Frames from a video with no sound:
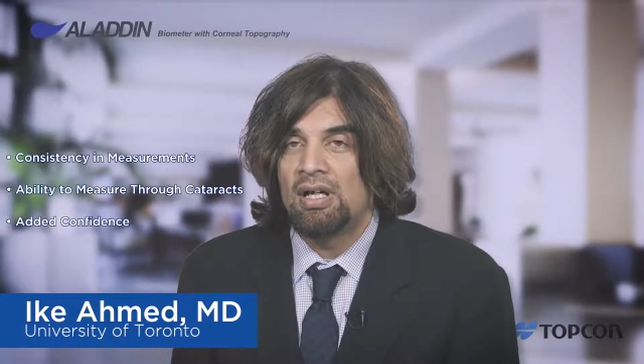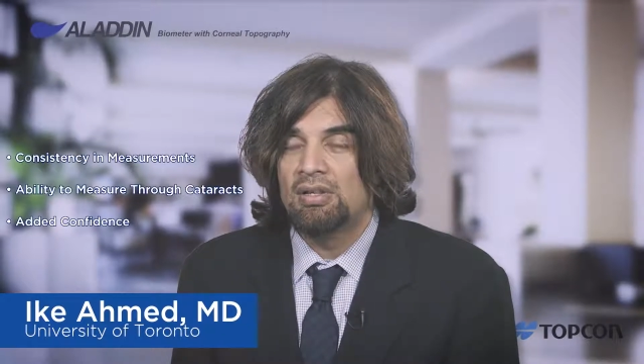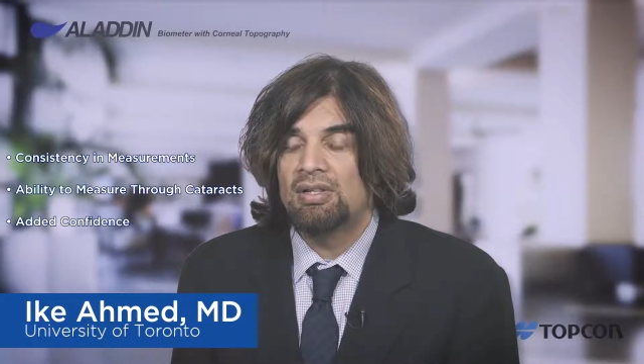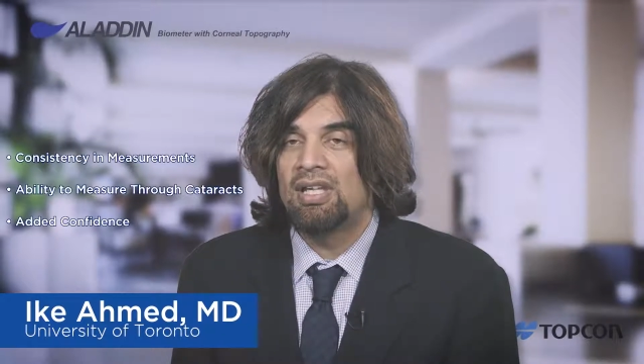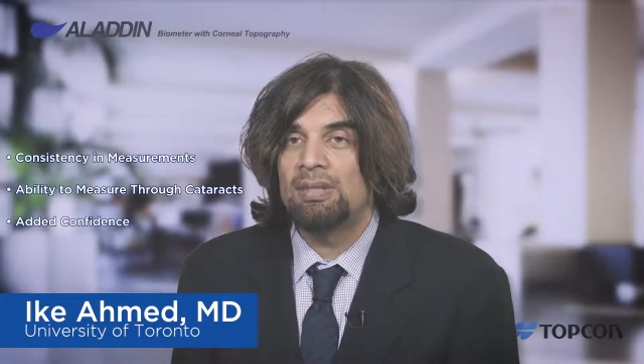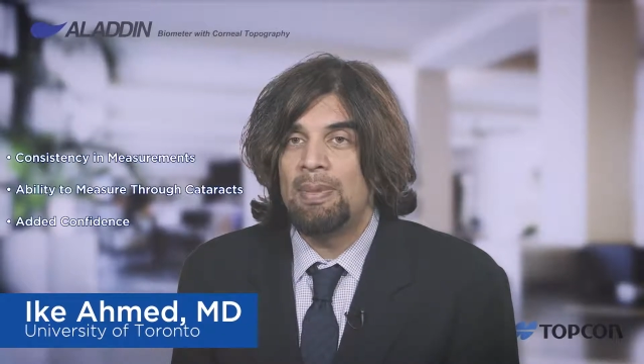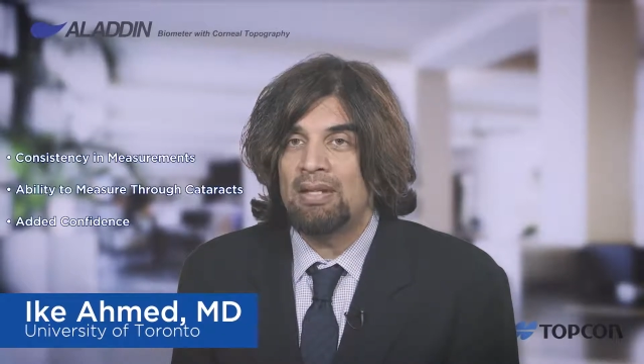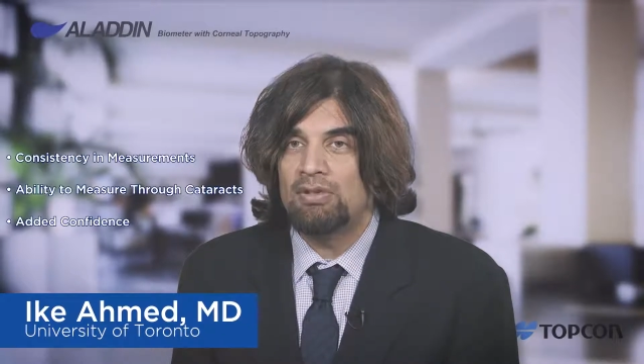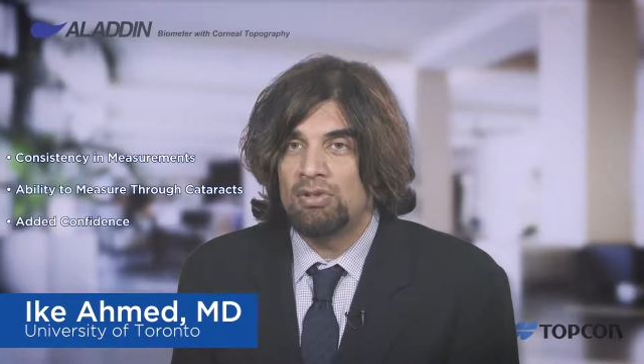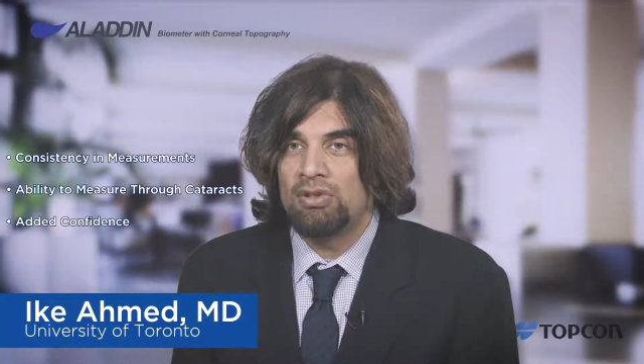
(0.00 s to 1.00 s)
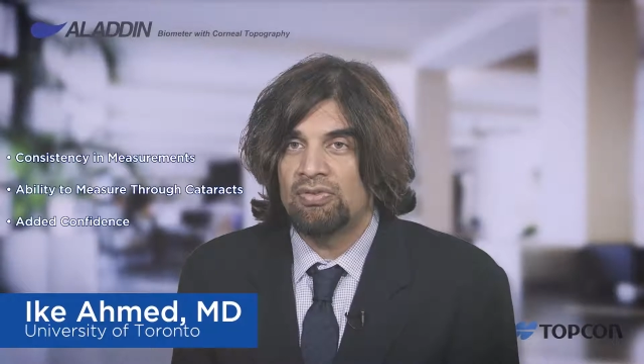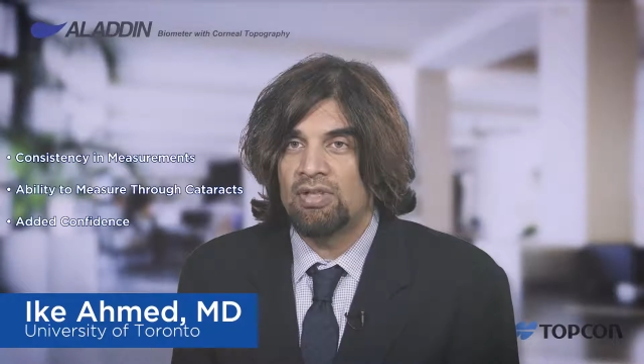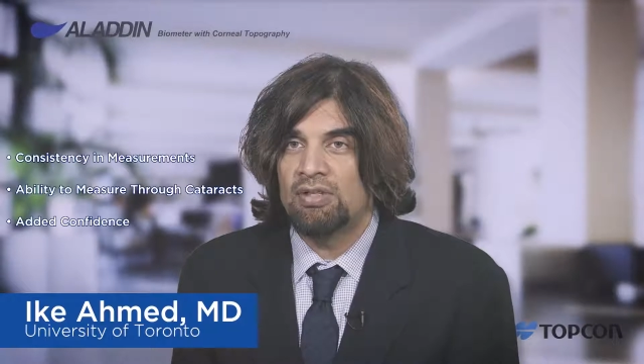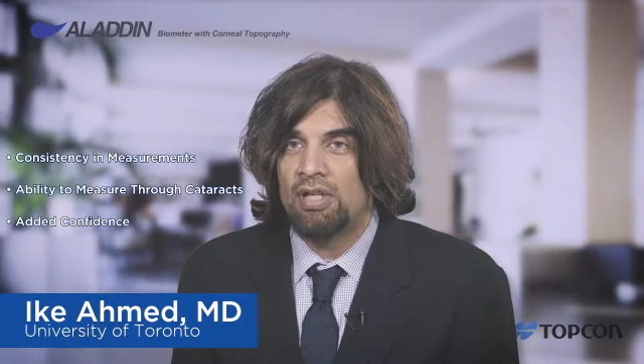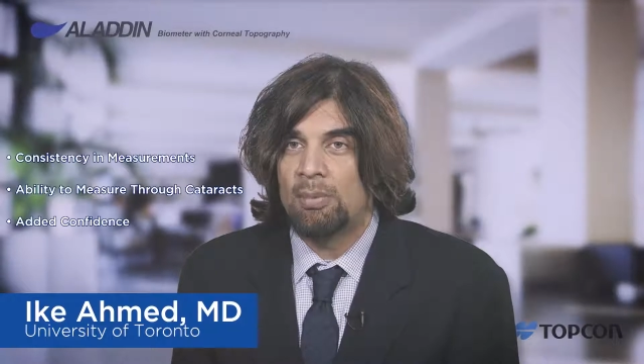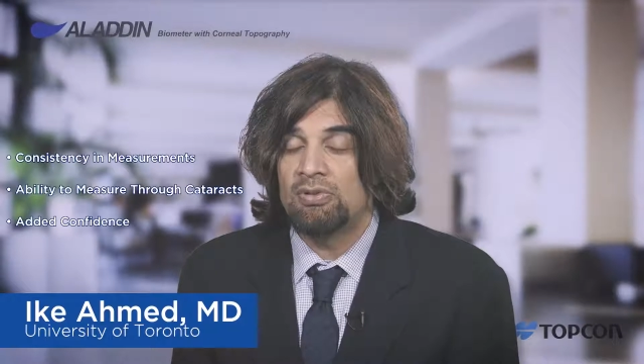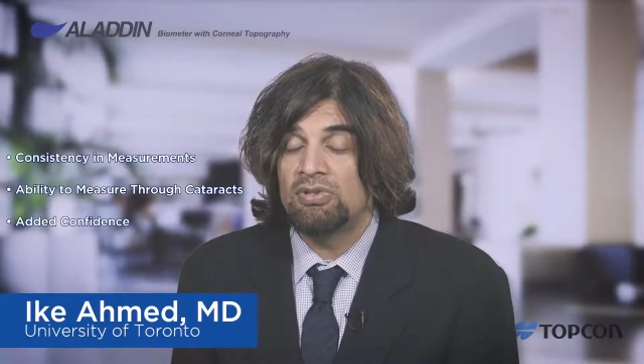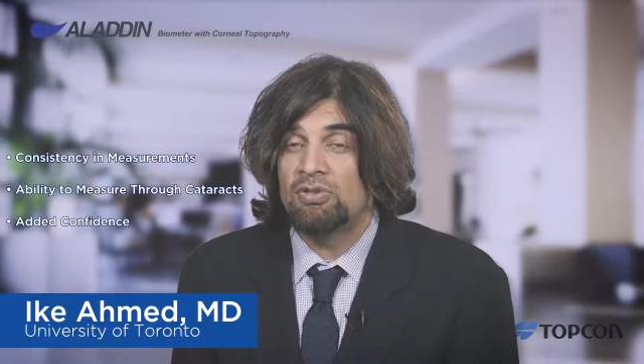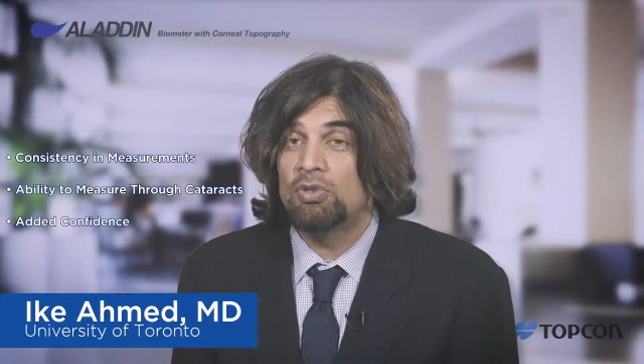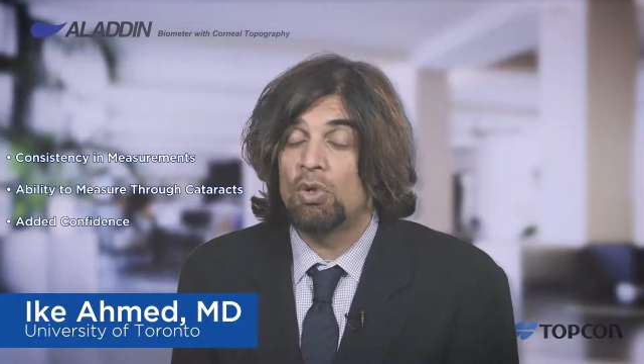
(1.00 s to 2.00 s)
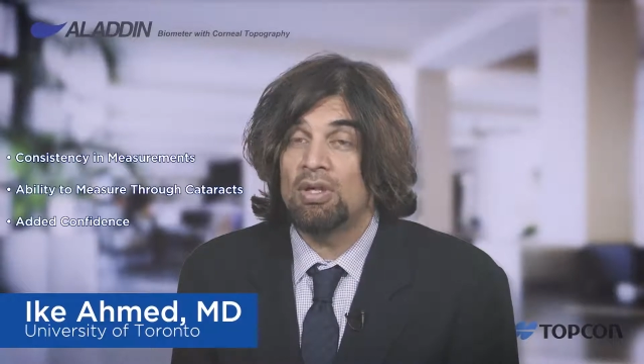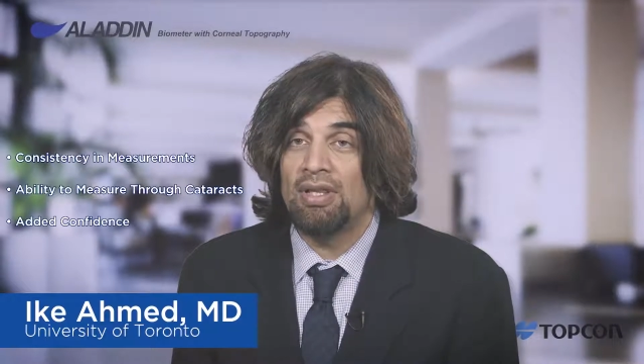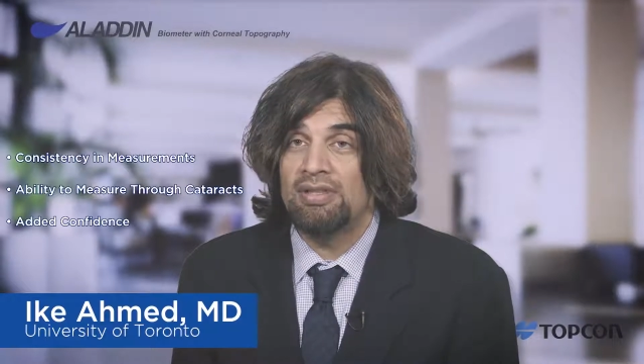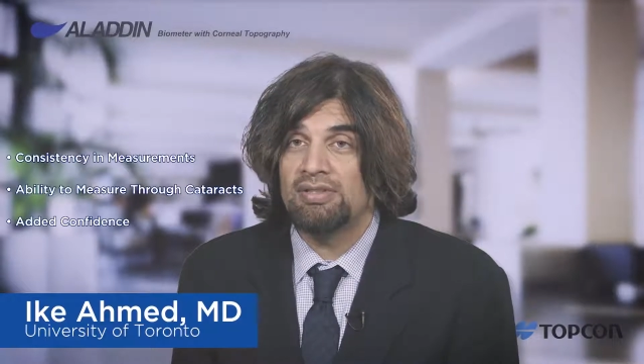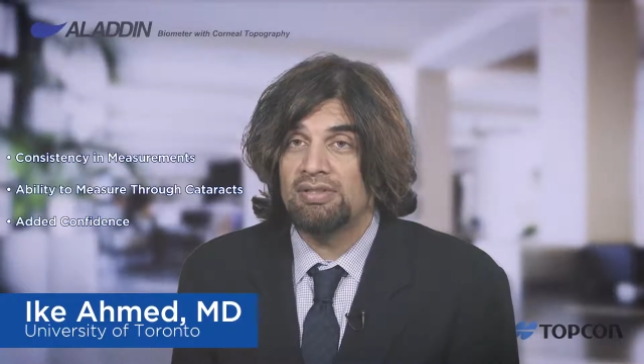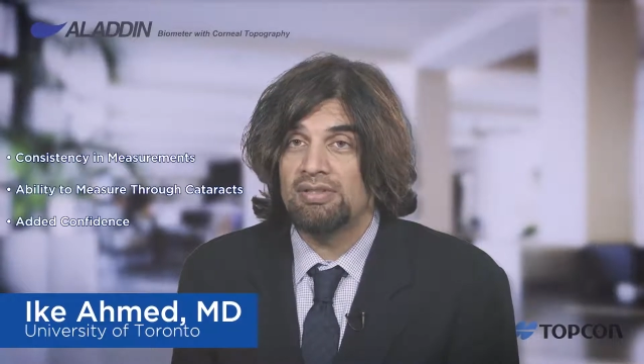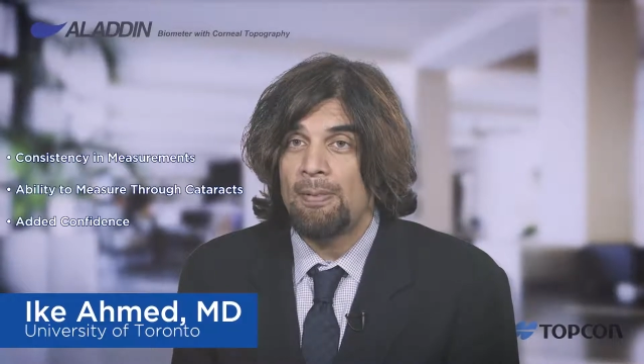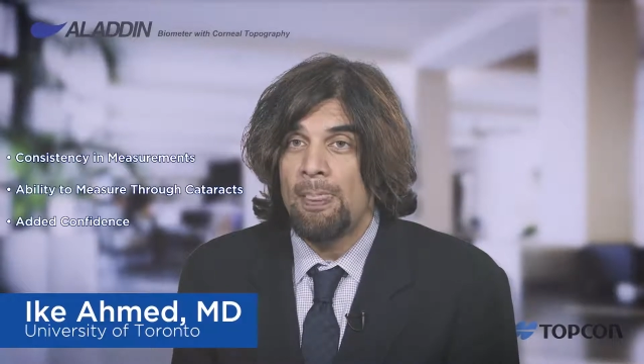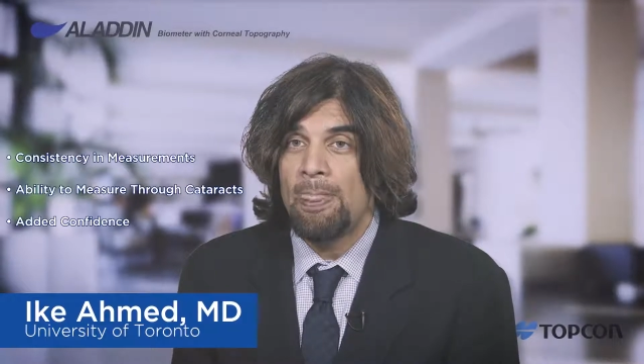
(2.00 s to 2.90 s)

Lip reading: looking at the magnitude of keratometry for toric lenses.